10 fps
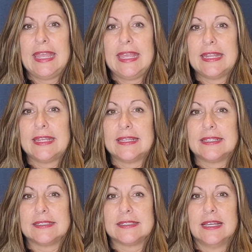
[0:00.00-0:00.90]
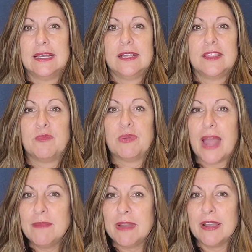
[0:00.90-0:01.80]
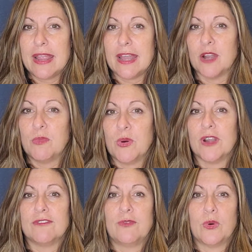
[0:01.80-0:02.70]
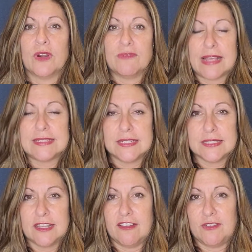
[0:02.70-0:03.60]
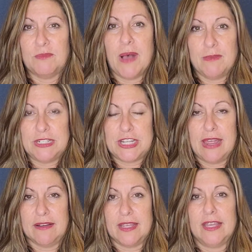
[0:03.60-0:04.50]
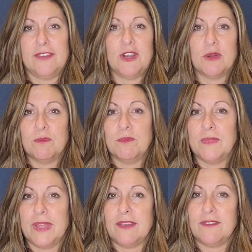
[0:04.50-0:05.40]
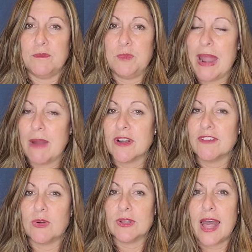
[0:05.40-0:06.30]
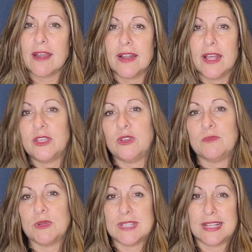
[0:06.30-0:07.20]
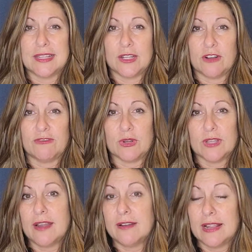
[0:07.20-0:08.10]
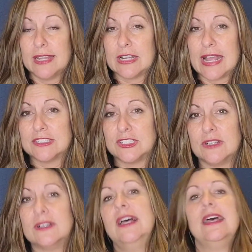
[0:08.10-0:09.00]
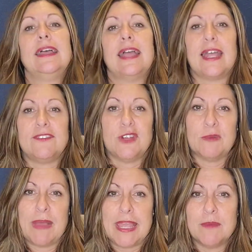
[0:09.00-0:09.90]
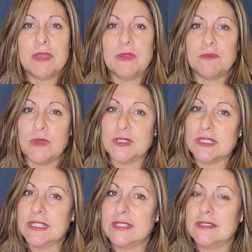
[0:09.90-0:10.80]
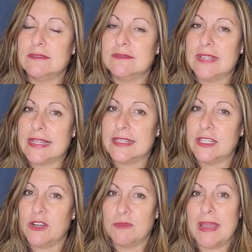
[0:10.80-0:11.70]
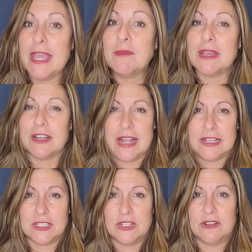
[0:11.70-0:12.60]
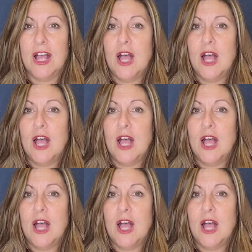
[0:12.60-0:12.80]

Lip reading: It is the primary airport for residents of Palm Beach County. If you're in Broward or Fort Lauderdale, you would most likely go to Fort Lauderdale International, and if you're in Miami, you would mostly likely go to Miami International.